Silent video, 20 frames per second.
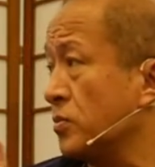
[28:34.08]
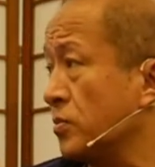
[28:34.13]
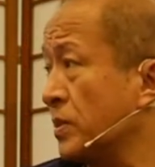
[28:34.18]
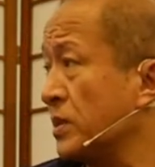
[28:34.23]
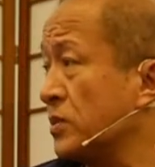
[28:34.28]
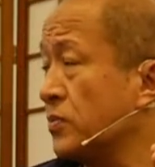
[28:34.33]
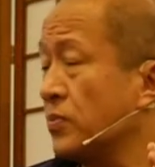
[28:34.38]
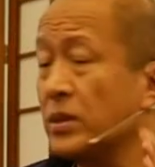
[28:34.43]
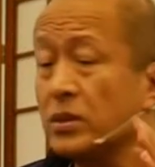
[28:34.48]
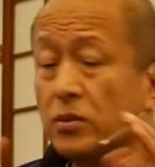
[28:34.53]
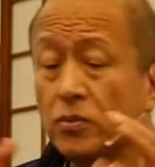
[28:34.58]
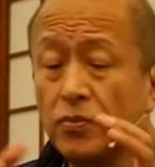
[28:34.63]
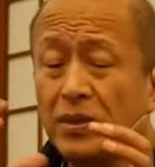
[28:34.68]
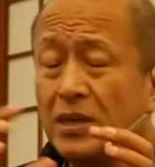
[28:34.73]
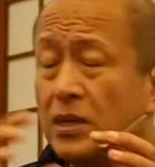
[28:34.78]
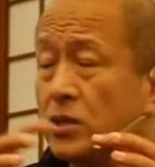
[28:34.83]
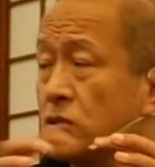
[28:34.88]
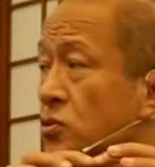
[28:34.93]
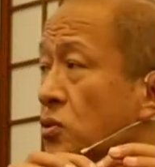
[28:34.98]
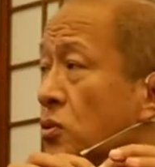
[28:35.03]
But when we
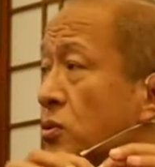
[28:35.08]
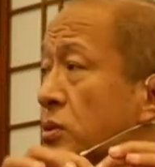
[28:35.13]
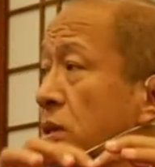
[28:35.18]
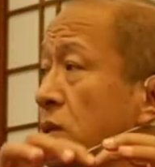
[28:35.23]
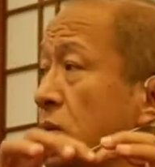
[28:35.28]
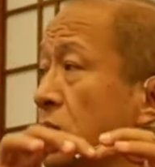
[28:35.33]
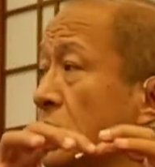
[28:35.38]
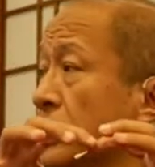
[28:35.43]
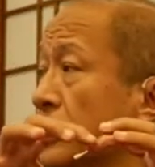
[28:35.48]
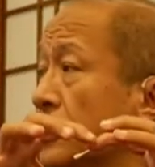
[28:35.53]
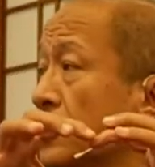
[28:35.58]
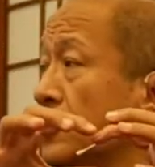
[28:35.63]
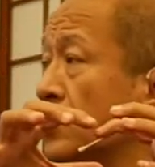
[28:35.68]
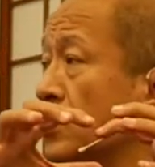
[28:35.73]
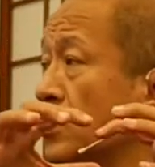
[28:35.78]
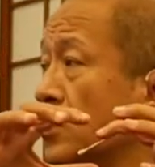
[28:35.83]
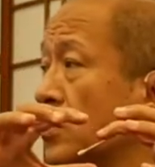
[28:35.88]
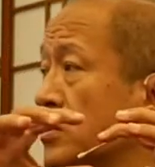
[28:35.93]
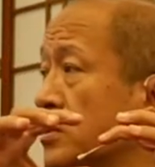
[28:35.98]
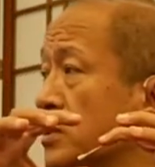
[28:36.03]
are talking
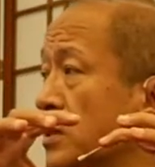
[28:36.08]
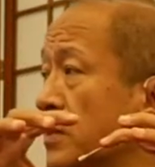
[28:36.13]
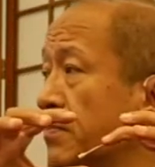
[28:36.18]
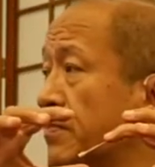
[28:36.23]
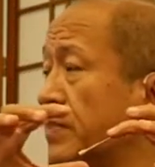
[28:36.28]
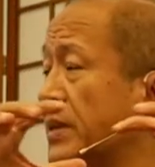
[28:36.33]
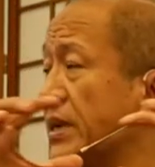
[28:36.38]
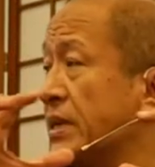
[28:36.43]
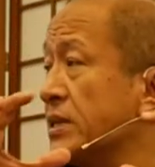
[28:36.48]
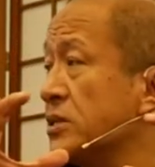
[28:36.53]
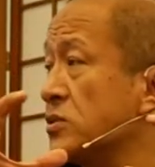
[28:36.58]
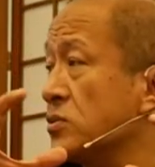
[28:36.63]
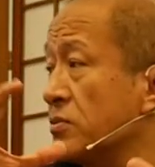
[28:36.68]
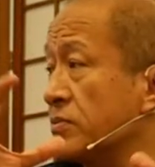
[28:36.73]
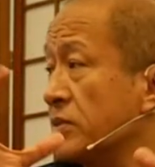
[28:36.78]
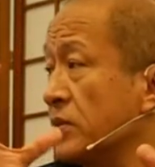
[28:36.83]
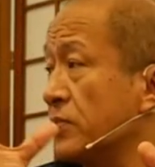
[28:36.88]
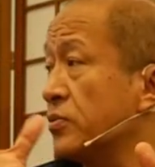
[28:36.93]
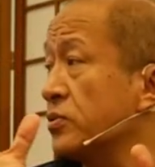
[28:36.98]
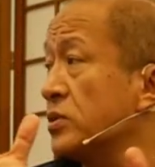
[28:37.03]
on the base
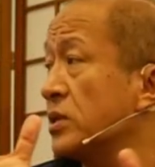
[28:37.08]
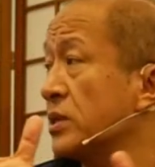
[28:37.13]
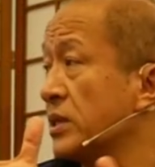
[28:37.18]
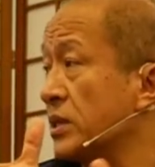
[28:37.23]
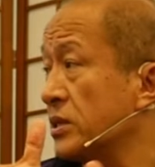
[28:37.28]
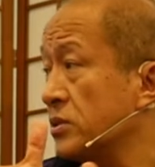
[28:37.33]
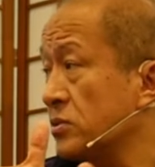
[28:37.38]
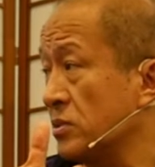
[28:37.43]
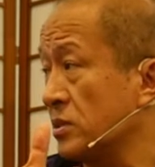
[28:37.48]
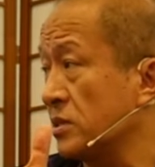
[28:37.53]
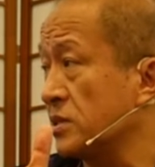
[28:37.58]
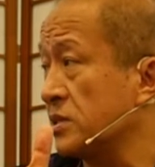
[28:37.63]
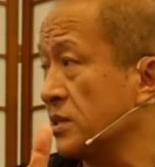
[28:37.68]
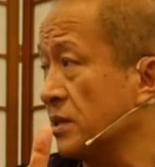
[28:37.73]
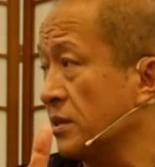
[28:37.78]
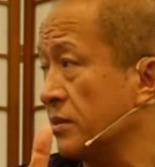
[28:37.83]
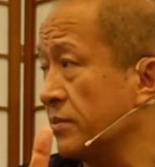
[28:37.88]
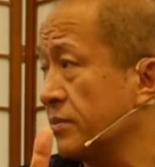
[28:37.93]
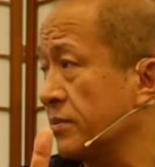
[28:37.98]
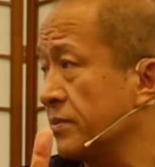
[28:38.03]
of the Buddha nature
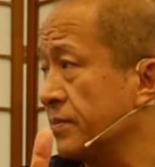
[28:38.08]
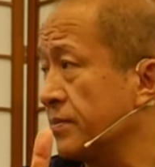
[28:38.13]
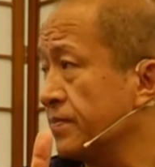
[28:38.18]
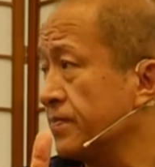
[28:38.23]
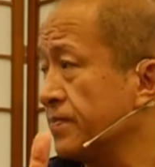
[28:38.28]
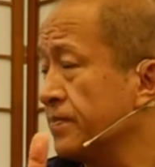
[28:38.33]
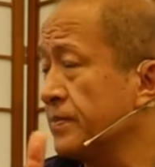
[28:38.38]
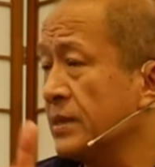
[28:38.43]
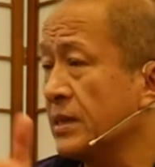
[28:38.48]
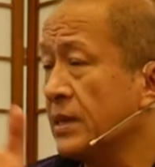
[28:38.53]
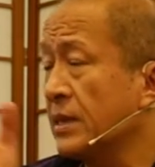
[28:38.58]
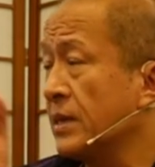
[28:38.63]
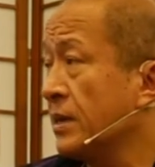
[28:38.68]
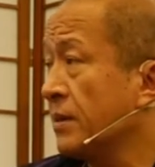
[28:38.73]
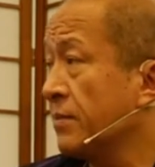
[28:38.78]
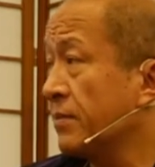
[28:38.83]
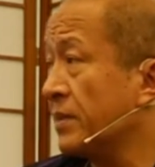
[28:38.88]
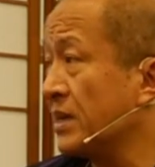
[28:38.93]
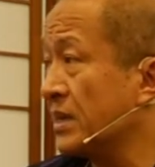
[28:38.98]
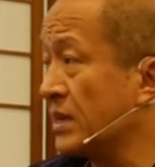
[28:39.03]
itself,
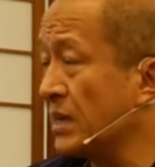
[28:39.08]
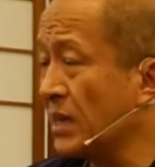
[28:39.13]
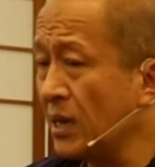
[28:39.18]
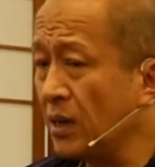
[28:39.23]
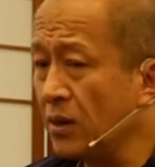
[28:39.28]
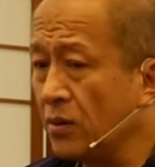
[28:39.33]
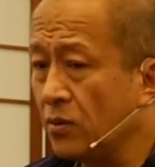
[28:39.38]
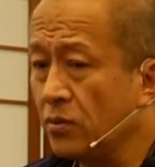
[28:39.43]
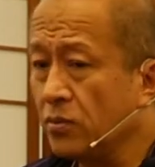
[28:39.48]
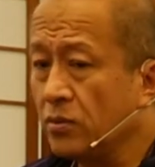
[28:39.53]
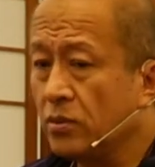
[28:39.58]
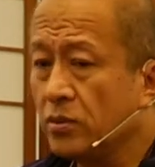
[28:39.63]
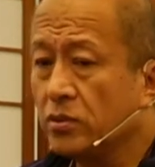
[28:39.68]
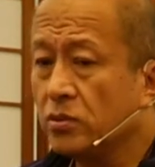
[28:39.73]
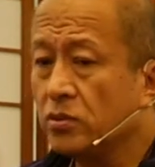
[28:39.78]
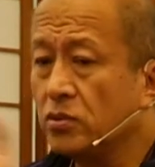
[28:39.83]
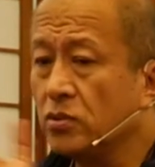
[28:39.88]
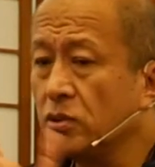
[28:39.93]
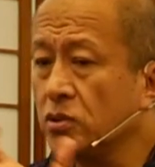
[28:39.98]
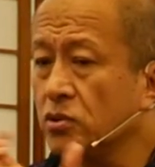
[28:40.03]
but now
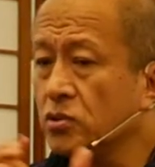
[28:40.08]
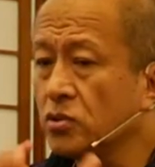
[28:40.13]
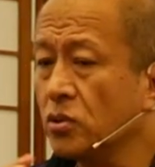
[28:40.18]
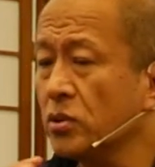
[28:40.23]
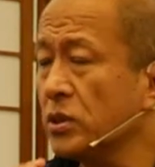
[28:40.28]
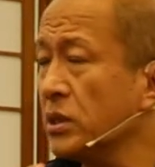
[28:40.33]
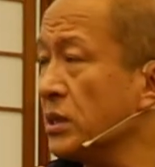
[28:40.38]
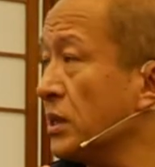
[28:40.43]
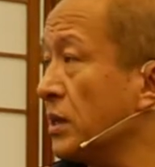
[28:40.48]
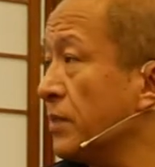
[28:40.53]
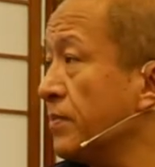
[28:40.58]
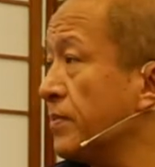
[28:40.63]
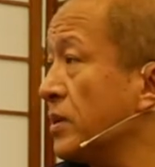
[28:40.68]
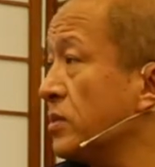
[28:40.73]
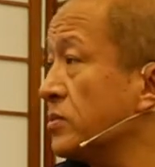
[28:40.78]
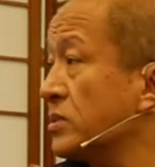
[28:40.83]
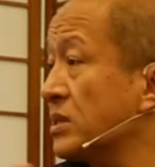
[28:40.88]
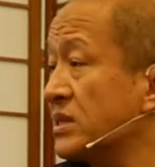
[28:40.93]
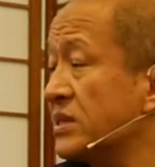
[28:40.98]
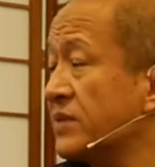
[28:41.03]
you are talking
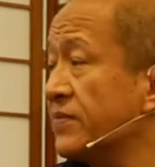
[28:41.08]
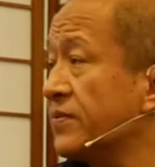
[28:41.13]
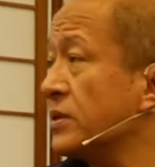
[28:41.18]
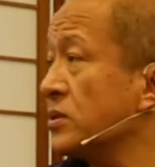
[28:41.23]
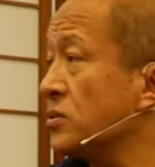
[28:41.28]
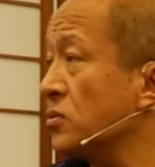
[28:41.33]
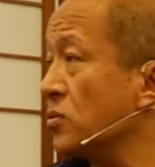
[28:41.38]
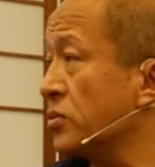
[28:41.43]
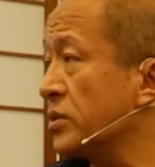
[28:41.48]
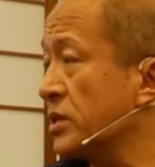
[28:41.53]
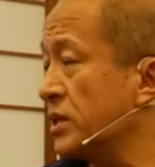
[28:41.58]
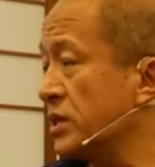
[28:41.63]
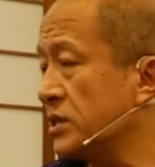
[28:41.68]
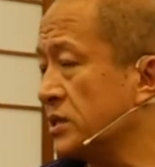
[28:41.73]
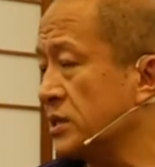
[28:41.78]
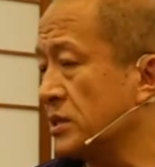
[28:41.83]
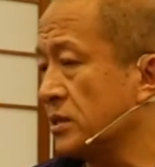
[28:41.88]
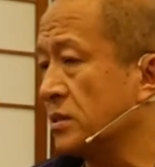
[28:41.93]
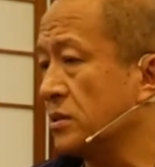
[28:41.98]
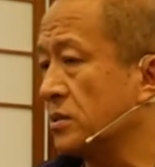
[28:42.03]
about a different
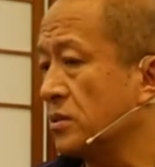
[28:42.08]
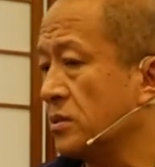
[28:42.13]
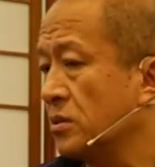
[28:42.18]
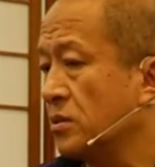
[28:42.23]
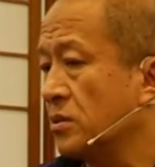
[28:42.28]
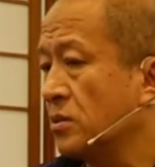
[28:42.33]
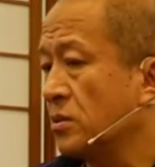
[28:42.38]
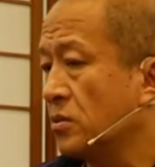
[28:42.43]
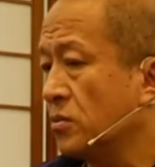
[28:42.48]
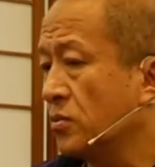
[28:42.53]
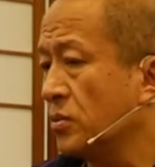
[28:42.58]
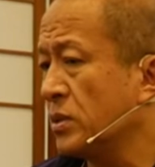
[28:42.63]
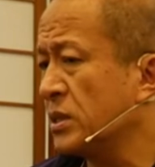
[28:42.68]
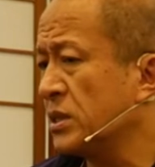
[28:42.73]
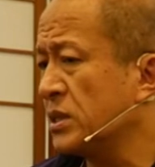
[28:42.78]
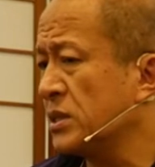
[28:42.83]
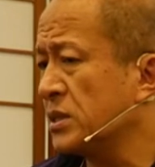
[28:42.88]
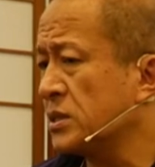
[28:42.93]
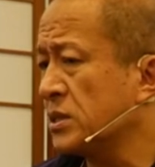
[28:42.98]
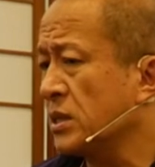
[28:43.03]
occasion when
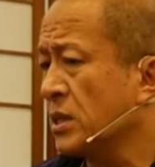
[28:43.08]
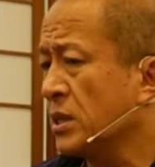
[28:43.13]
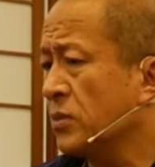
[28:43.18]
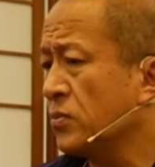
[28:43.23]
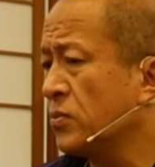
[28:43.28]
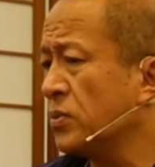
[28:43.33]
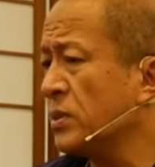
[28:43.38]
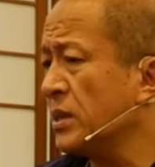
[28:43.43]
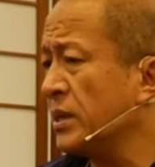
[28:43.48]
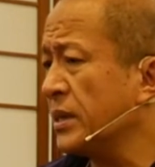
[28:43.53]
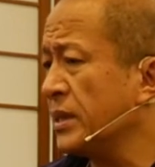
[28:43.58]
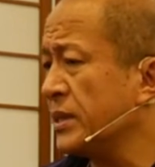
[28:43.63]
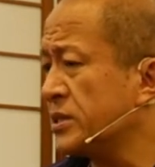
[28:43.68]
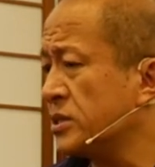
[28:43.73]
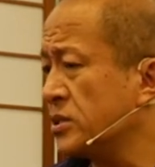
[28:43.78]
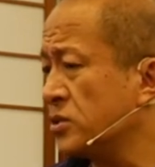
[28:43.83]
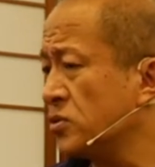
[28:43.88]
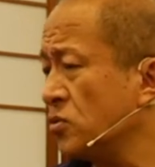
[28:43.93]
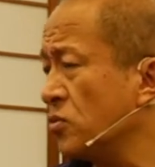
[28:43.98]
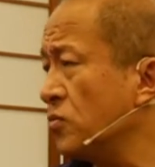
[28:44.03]
is we are
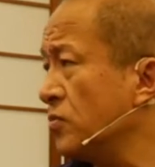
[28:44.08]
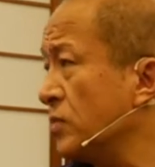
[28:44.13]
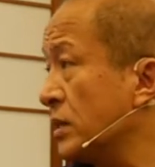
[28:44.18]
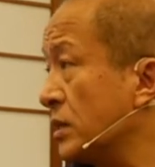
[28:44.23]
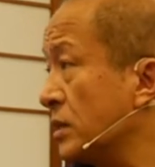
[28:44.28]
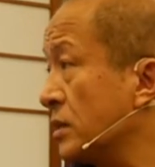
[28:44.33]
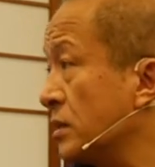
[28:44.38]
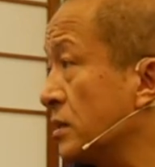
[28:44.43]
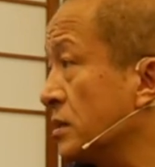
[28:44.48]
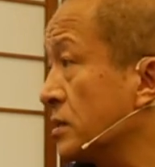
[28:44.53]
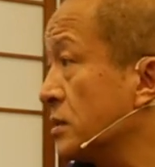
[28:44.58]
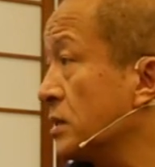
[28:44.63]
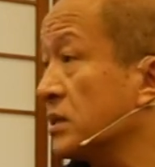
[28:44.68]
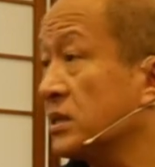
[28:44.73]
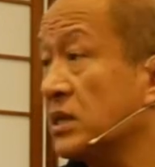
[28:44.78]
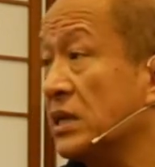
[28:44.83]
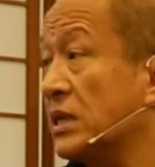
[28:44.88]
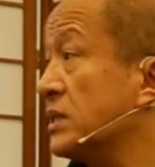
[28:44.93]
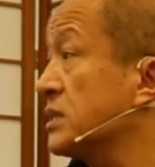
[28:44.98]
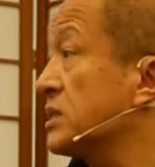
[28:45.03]
assuming that
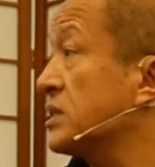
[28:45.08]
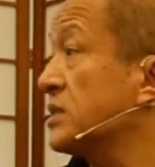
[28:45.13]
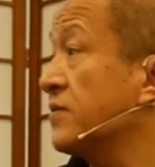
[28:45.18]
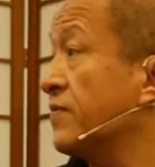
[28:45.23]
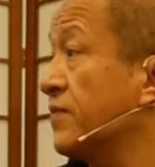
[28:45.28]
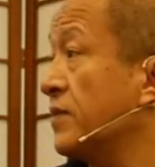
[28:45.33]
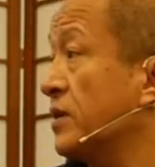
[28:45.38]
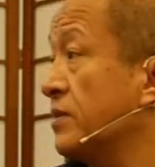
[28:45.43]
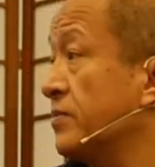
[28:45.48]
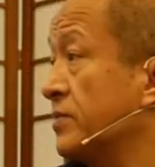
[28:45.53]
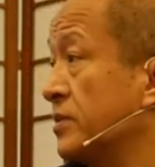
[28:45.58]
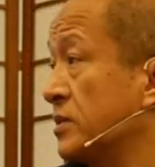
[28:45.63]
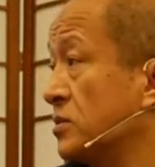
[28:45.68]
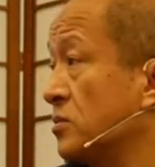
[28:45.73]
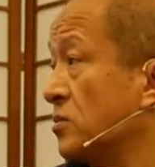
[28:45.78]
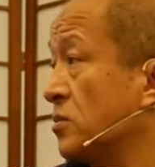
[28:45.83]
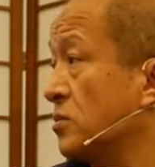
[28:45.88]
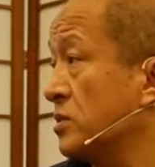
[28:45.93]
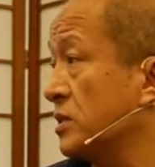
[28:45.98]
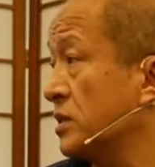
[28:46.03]
there is a defilement
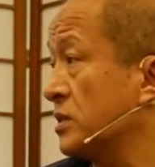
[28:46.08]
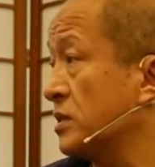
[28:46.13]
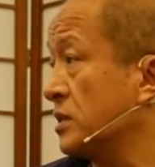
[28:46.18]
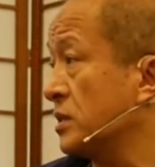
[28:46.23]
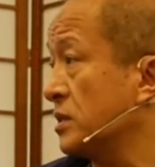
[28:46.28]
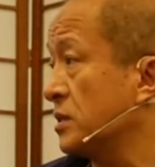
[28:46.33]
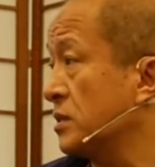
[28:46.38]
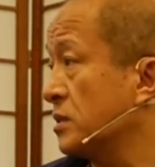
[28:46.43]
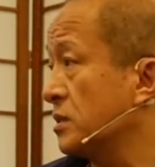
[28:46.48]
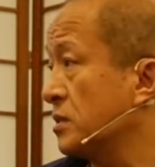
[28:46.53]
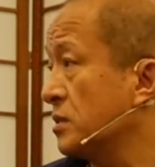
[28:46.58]
already.